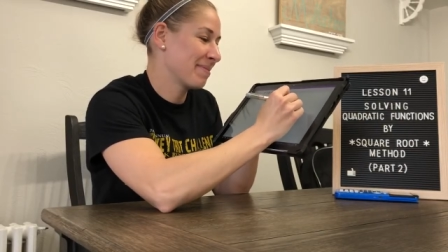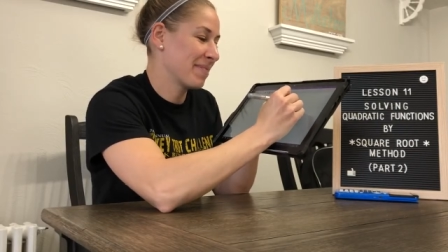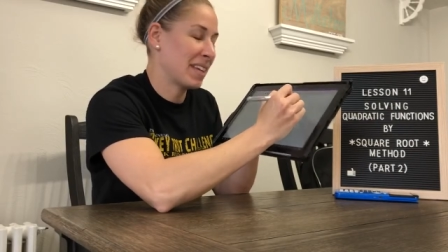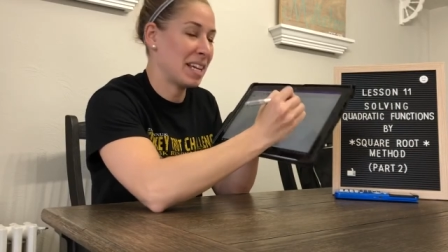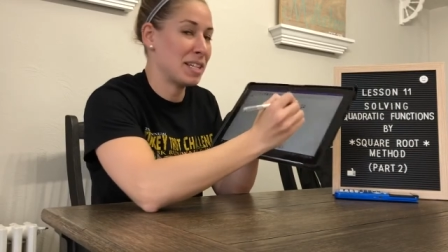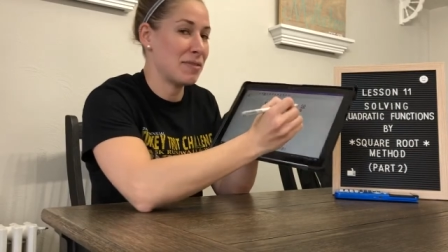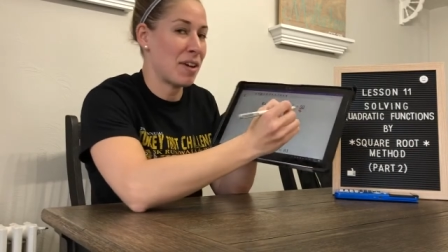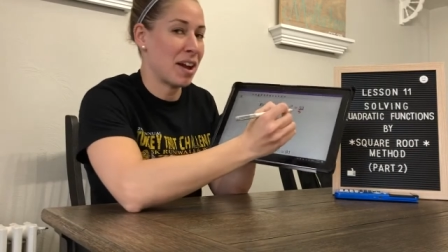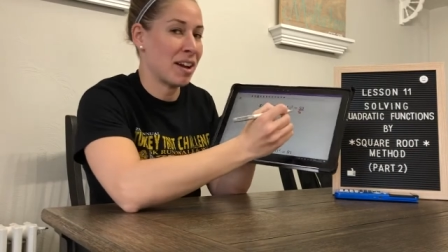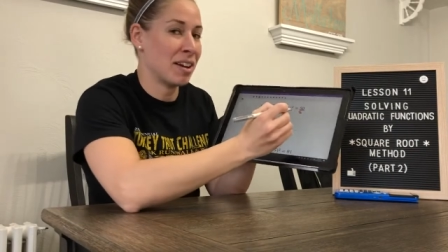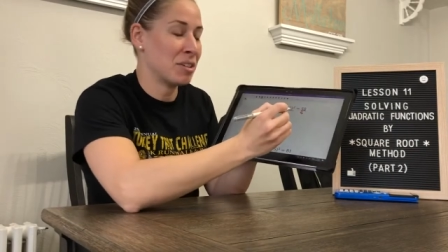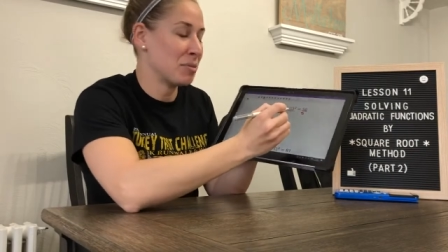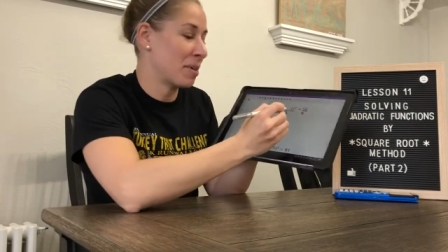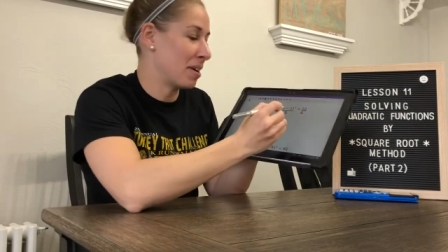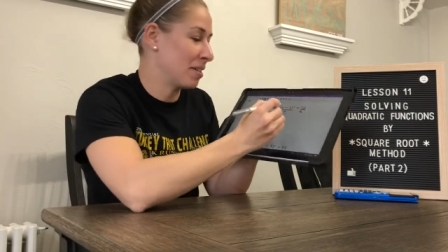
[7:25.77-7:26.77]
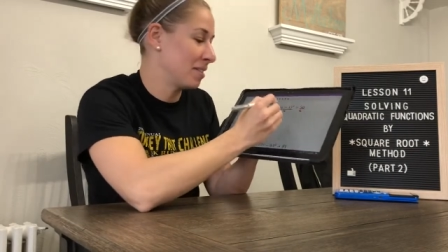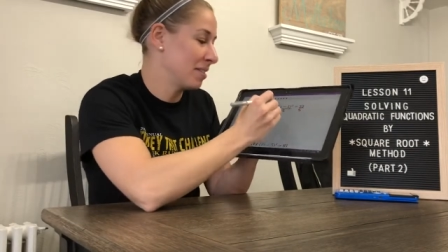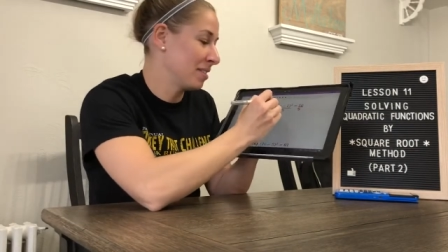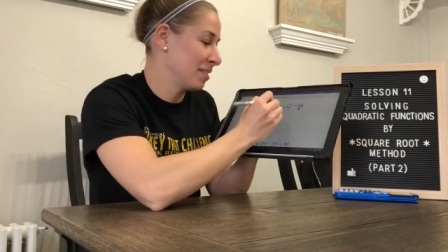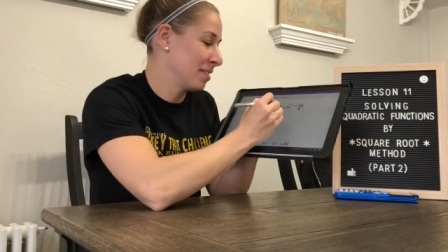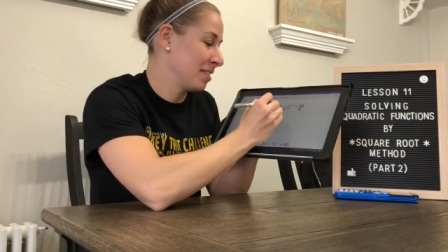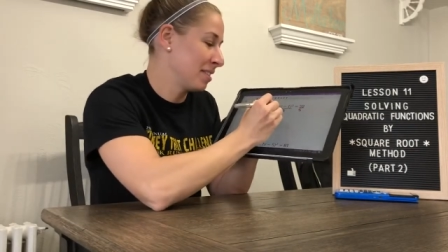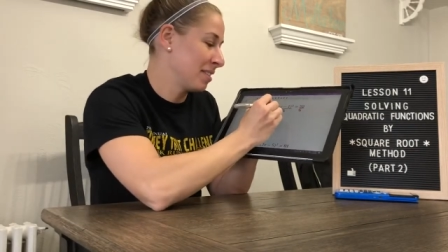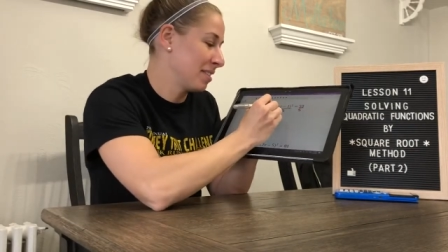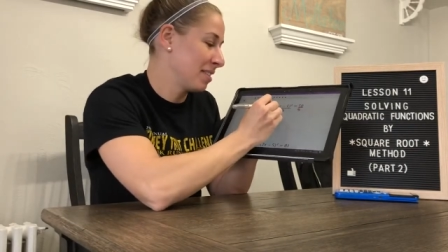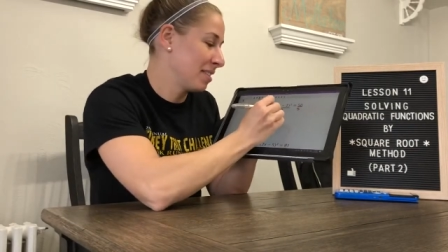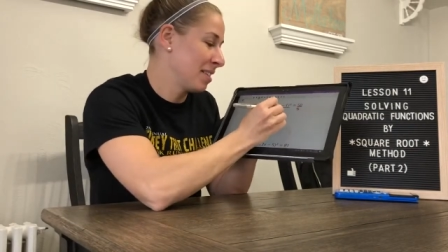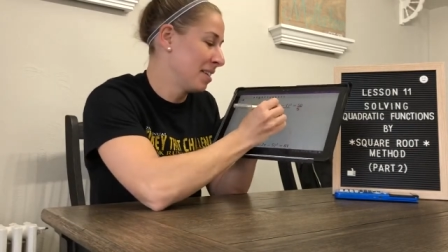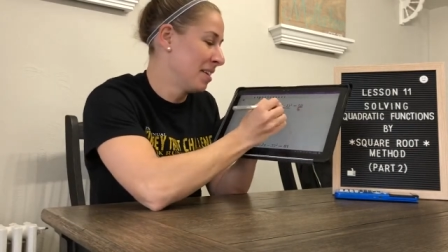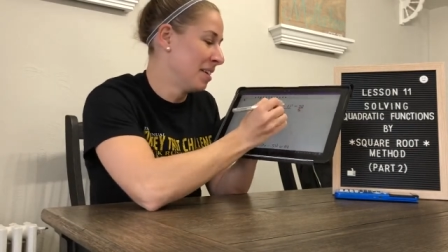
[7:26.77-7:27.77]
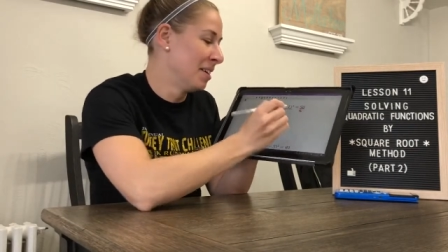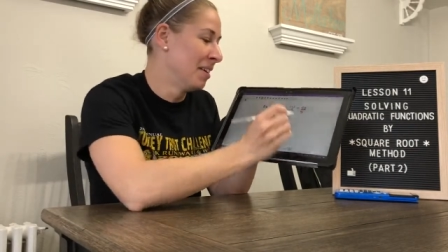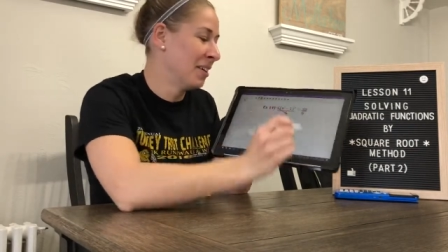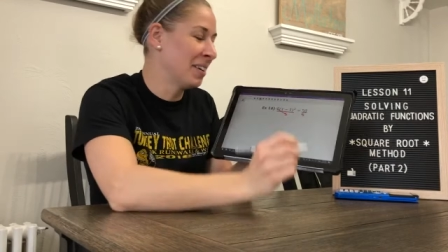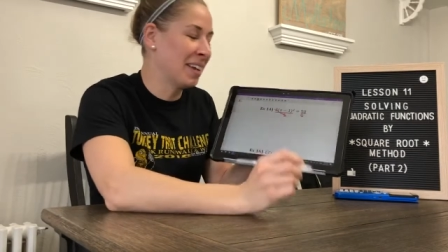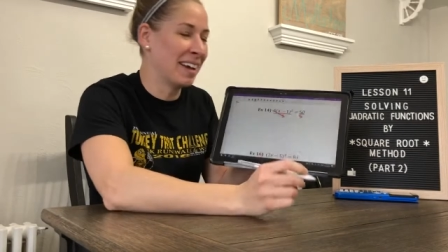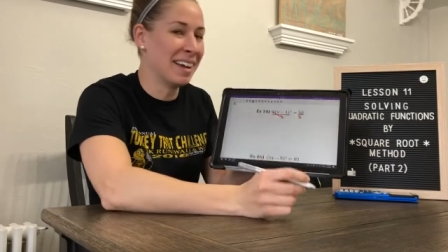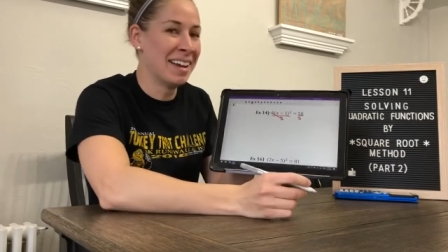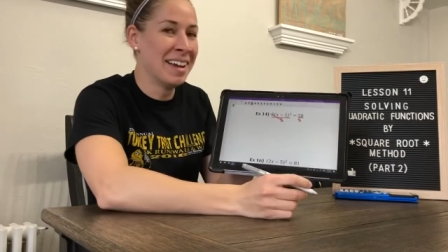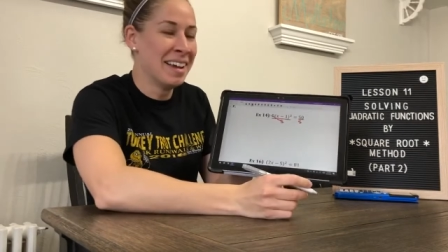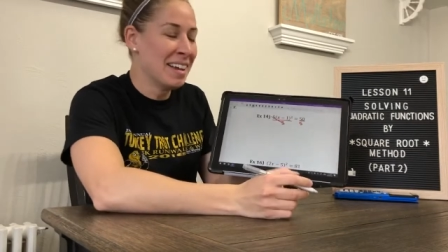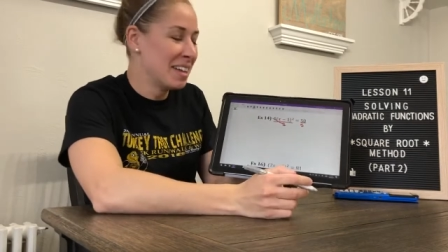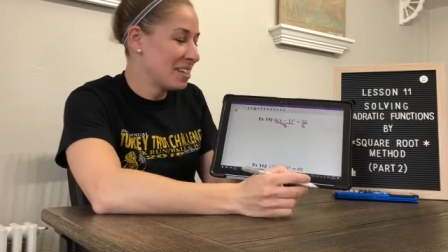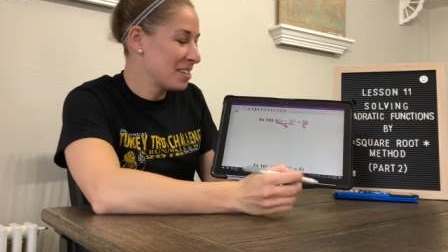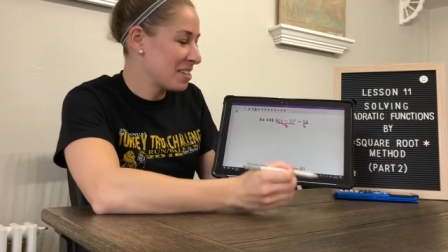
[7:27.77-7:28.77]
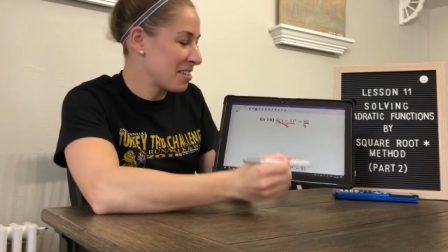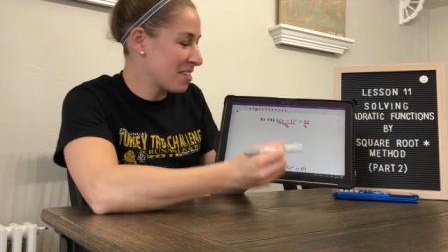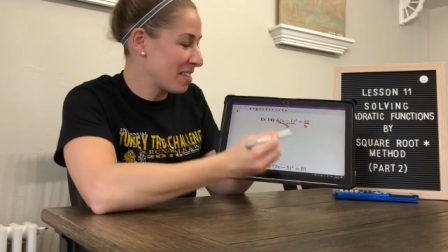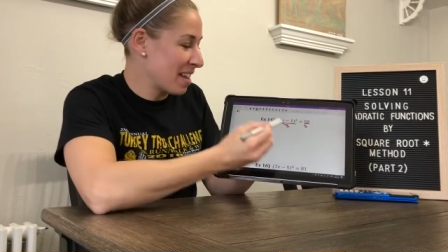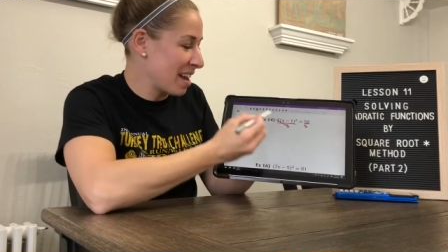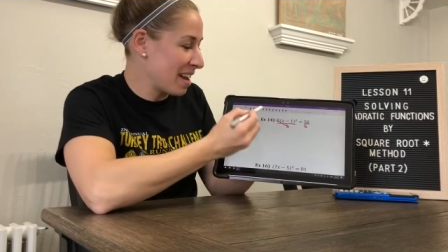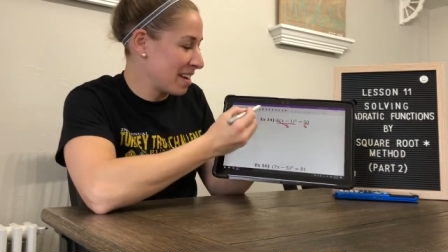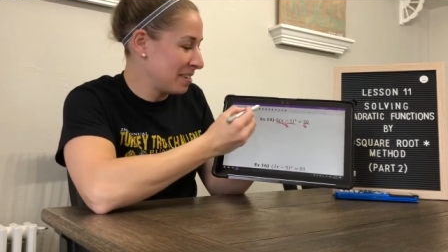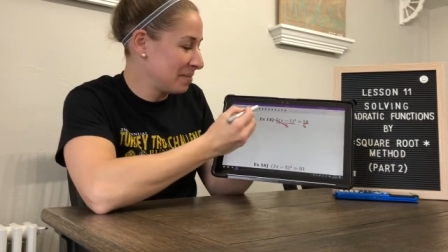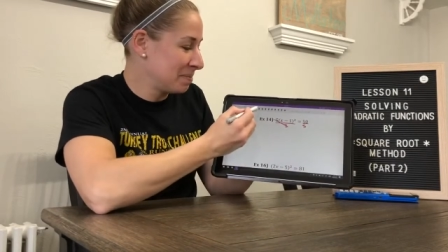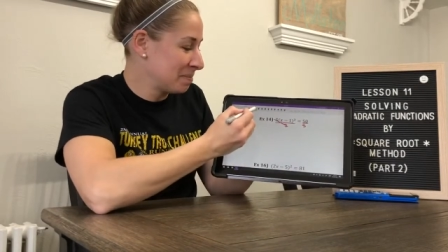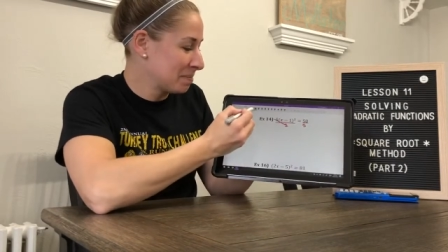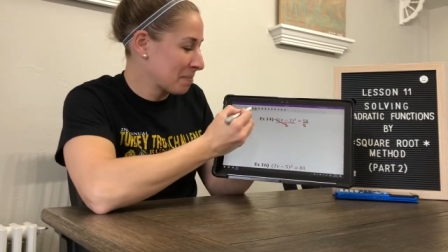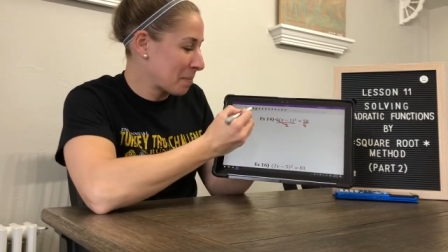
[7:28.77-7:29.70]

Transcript: He's fine, I swear. Okay, so then